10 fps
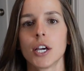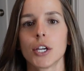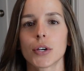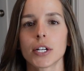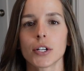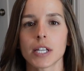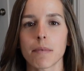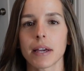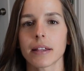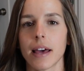You can do
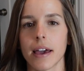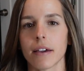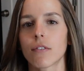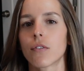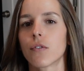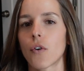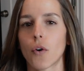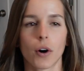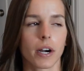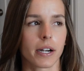something like
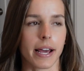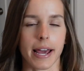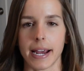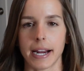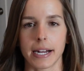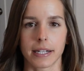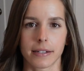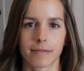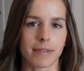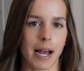4 to 8
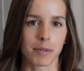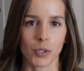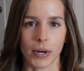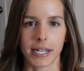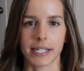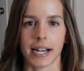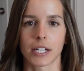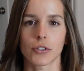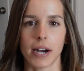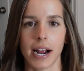times 20-second
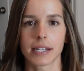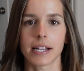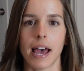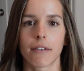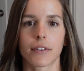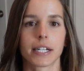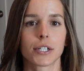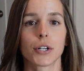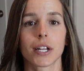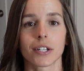strides every
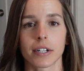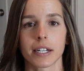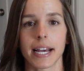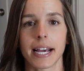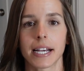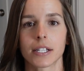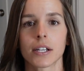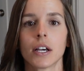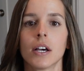2 to 3 days.